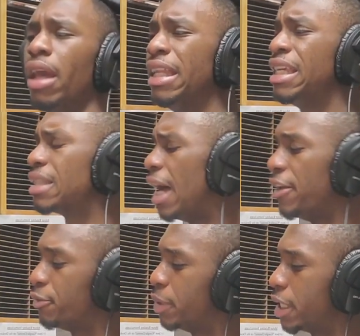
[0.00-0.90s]
in this
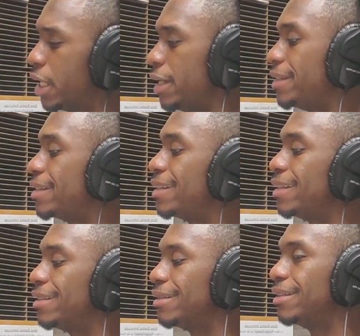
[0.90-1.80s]
life because,
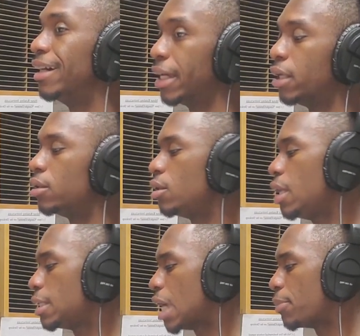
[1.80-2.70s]
again,
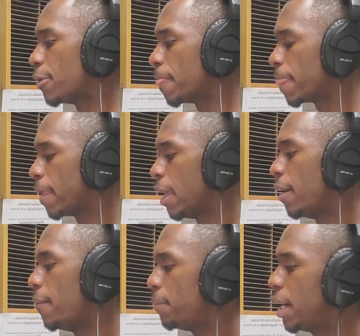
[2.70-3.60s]
things happen.
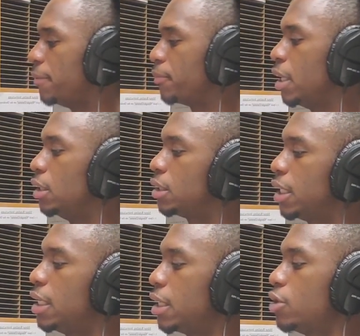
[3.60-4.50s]
But the
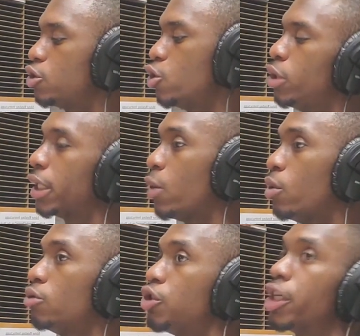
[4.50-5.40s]
thing is, too, like they
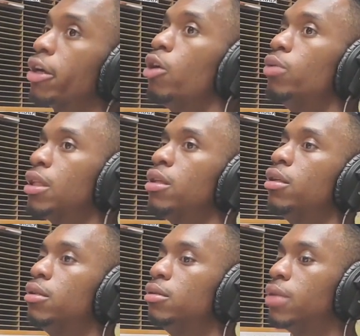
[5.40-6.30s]
won't sugarcoat
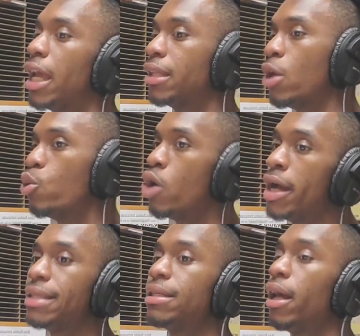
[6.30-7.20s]
nothing. Like they
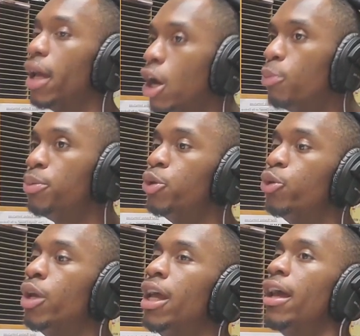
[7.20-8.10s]
want to help
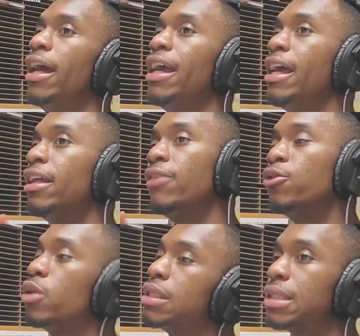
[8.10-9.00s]
you. And if
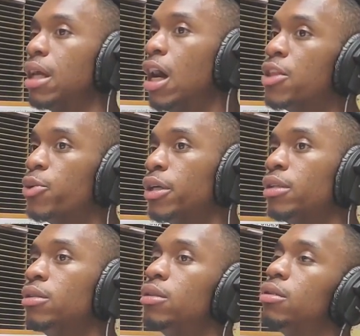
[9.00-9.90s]
you listen to the other
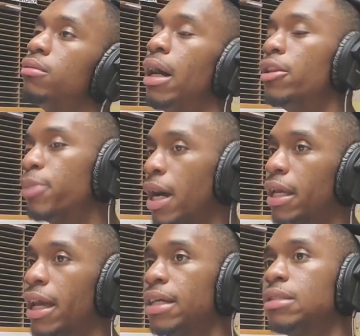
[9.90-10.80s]
one, my other
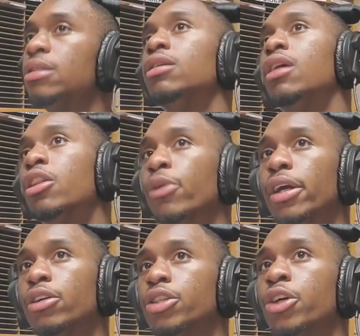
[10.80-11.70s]
podcast and the other
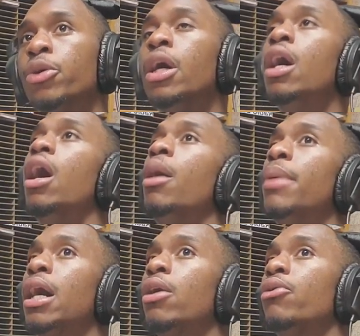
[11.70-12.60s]
radio show
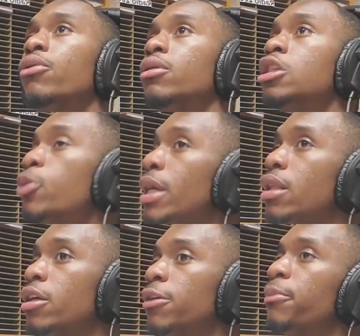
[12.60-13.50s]
about the
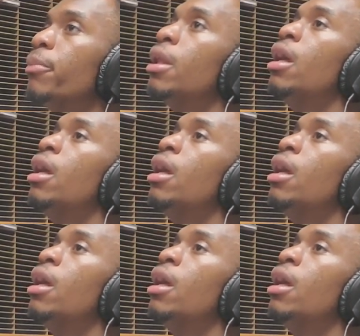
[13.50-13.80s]
sweetener,